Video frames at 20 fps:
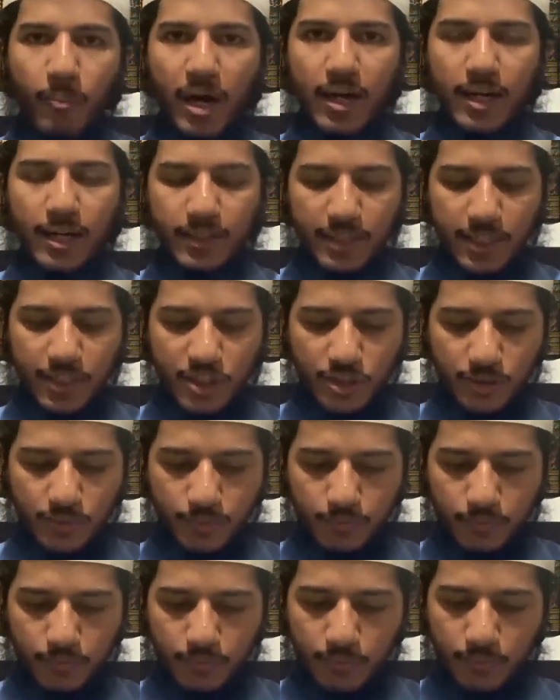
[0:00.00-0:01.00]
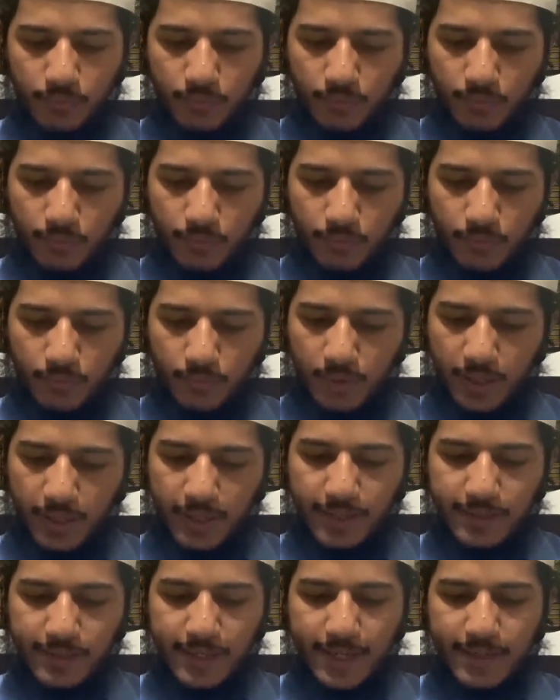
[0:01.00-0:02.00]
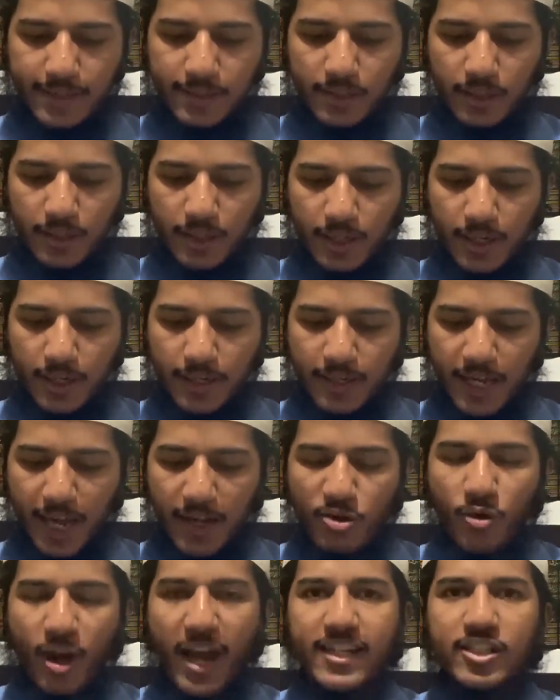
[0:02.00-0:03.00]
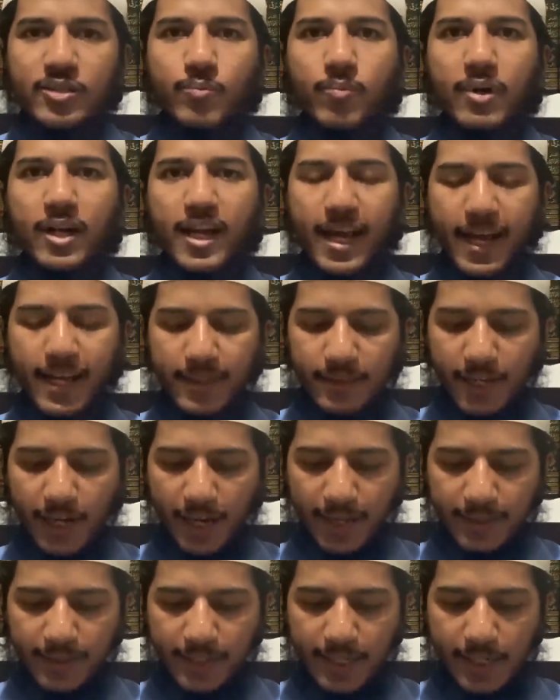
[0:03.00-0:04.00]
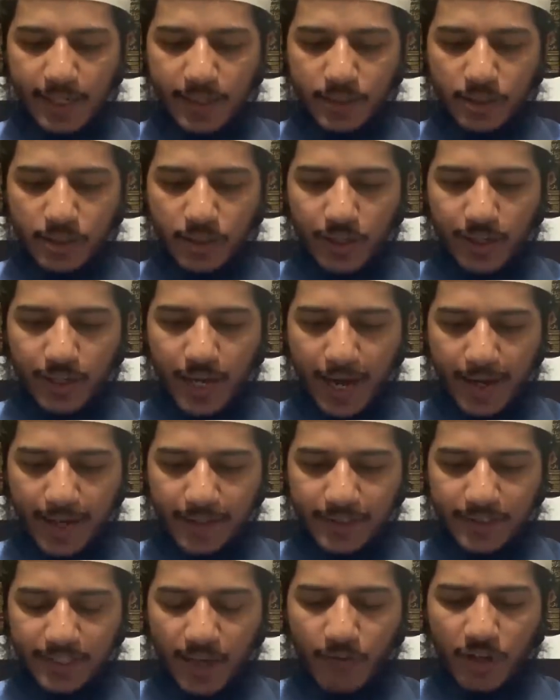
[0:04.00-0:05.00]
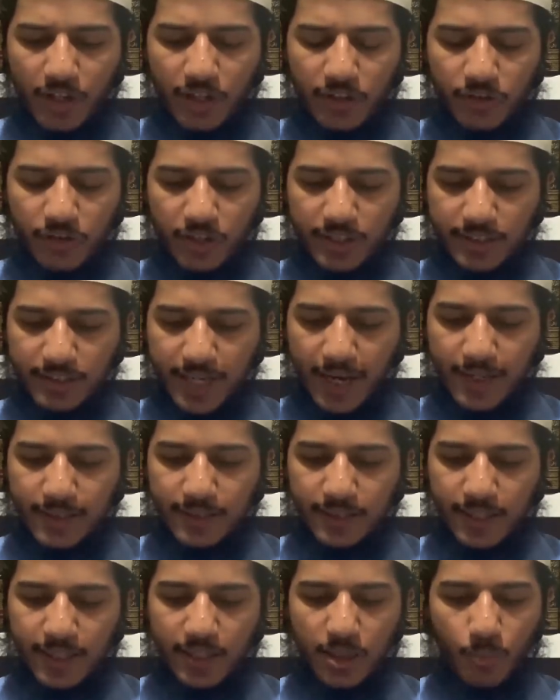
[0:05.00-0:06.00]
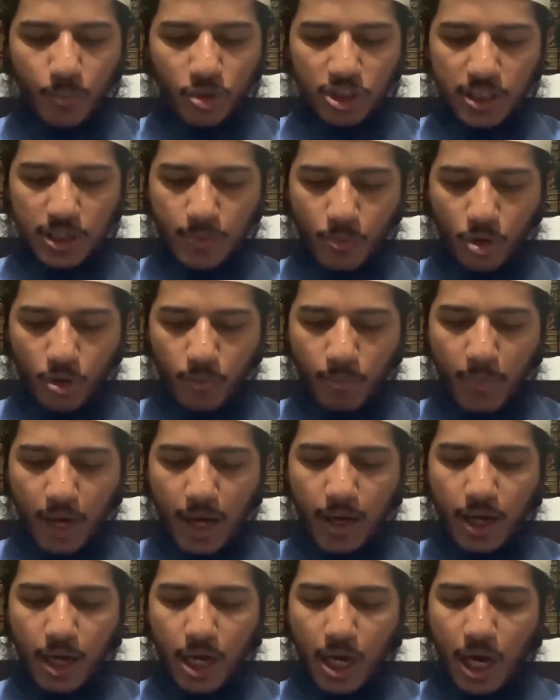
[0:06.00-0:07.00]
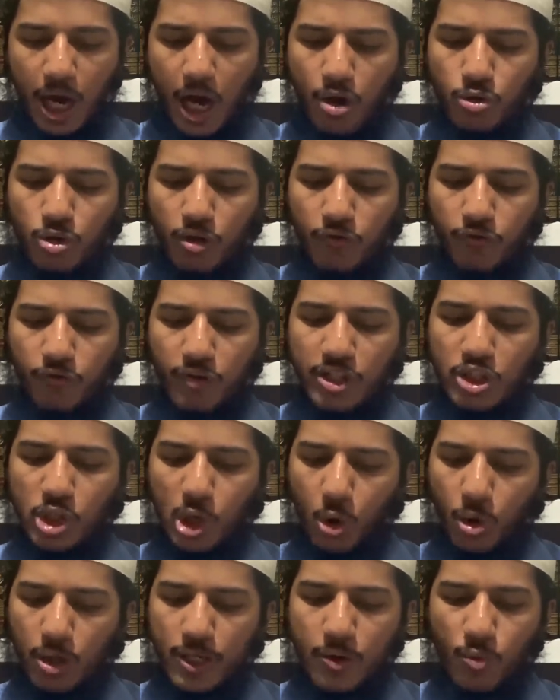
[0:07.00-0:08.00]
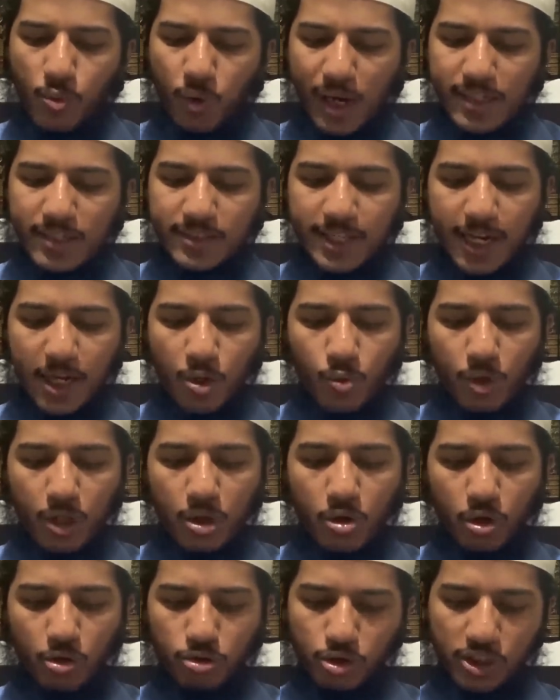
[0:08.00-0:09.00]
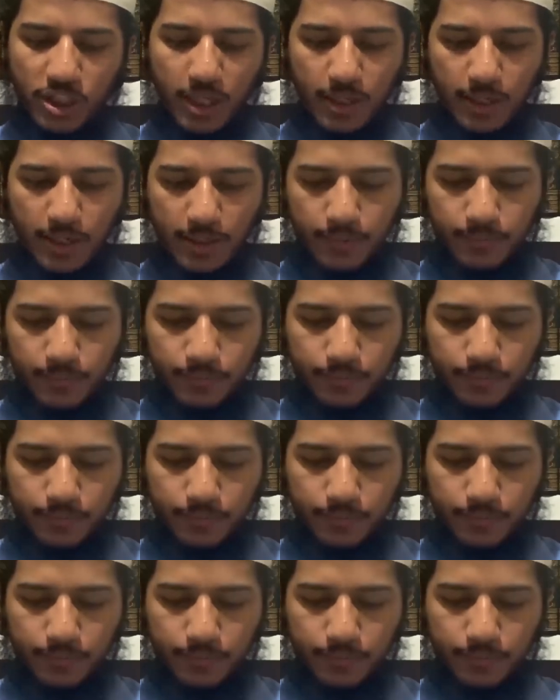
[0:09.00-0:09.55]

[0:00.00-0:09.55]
Bangladesh. He says, can you explain the hadith regarding 73 sects in the Muslim Ummah, out of which only one sect will go to Jannah?